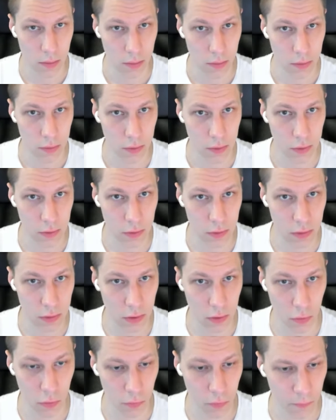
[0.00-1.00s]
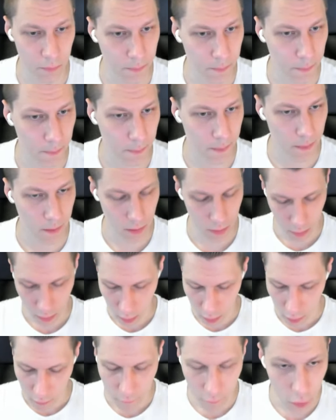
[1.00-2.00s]
So
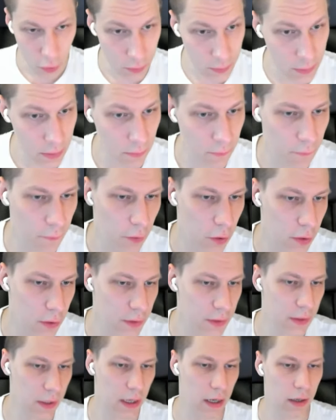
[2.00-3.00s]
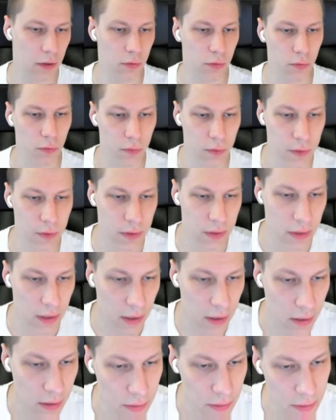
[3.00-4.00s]
first thing first, how do you
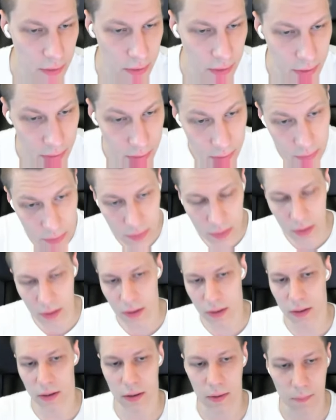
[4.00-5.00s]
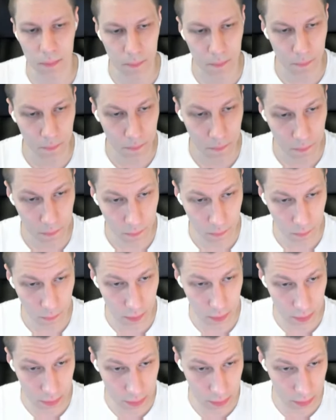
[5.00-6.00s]
start this?
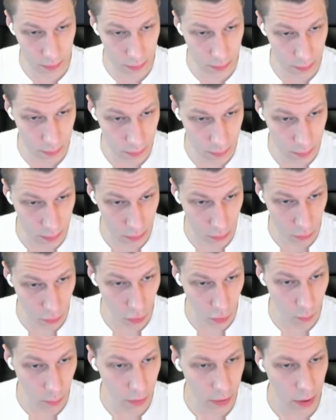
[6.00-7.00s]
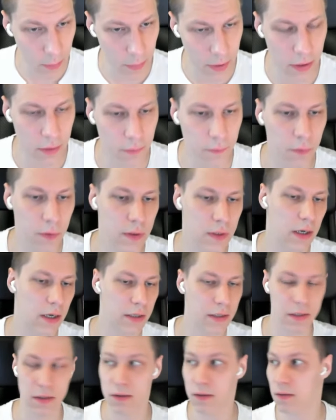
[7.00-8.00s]
This is the normal command for
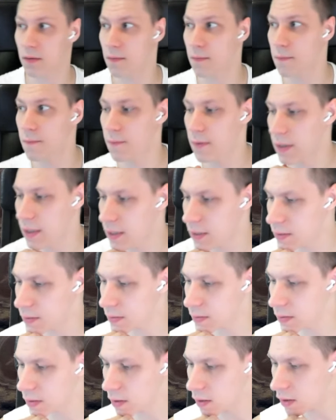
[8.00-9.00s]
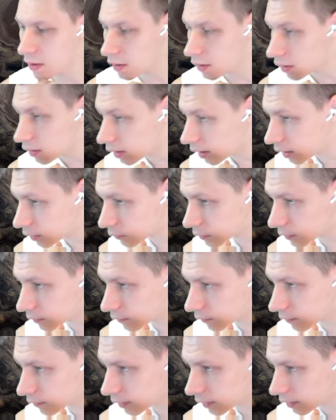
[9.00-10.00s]
starting Phoenix. I also
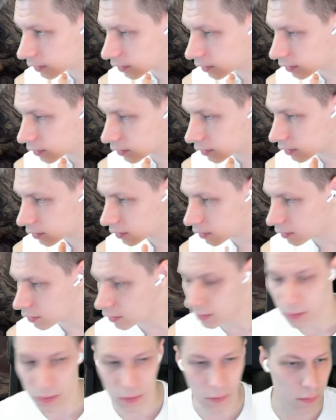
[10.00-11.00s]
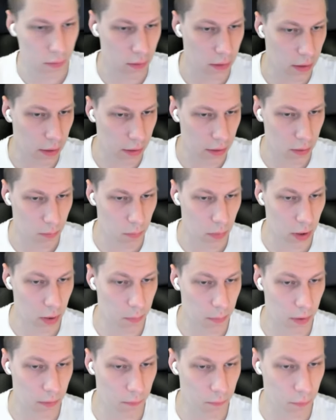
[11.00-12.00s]
think I can make
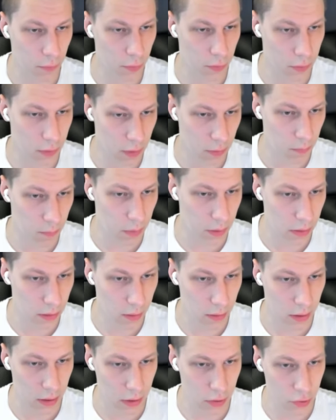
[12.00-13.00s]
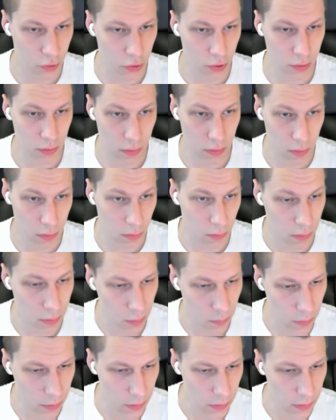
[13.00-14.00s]
my font a bit larger, so it's
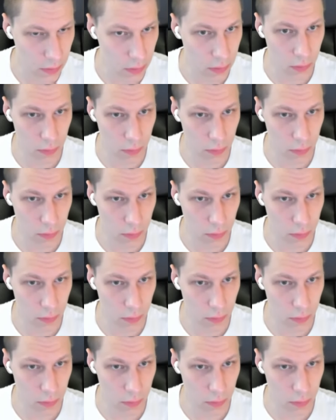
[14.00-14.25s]
a bit easier